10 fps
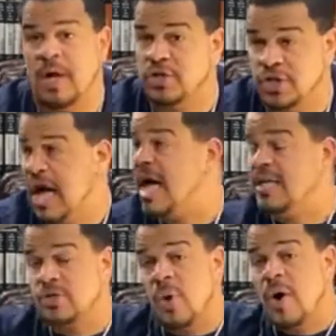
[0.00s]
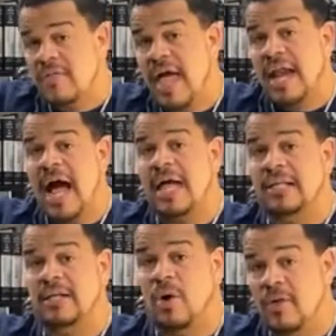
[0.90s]
While John is on that
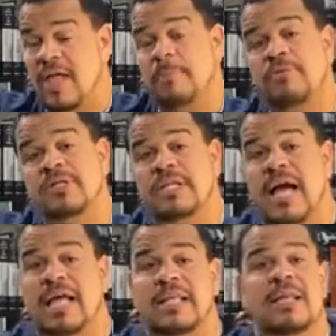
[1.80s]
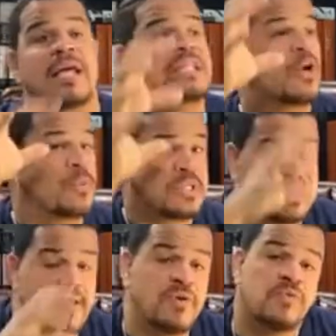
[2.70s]
island, on that prison island, there
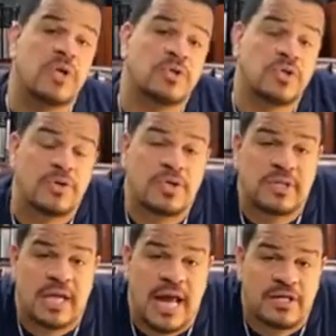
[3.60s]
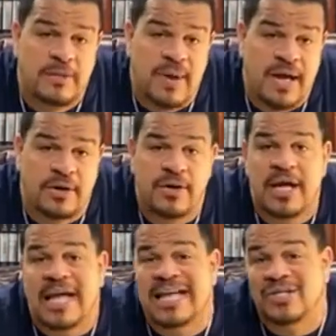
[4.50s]
were 7 real churches in Asia Minor,